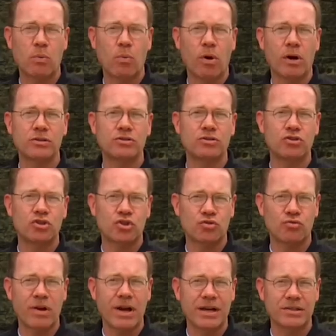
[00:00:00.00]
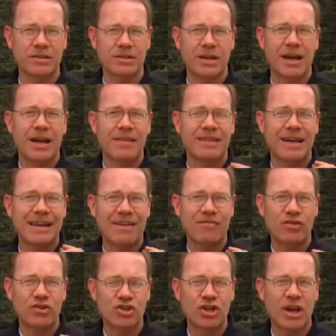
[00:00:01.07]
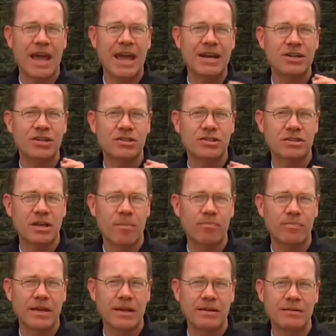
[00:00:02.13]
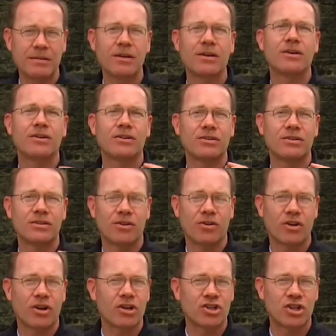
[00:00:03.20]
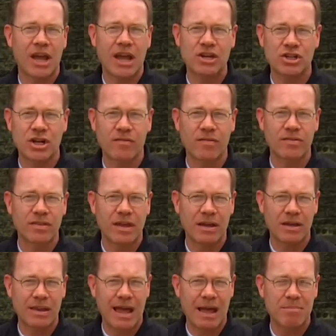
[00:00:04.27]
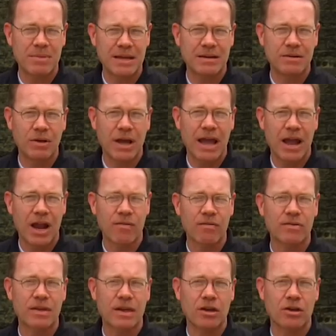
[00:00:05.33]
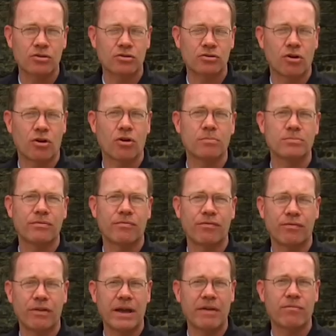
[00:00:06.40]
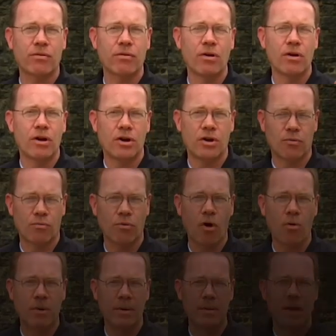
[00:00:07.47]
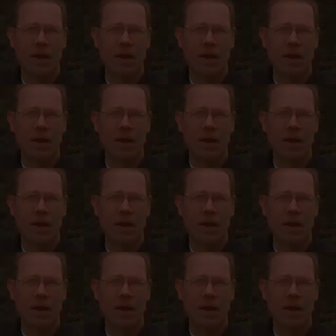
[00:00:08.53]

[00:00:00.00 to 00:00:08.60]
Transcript: we want to stress that if you change something, you're going to change everything. And I mean everything in terms of flavor and aroma.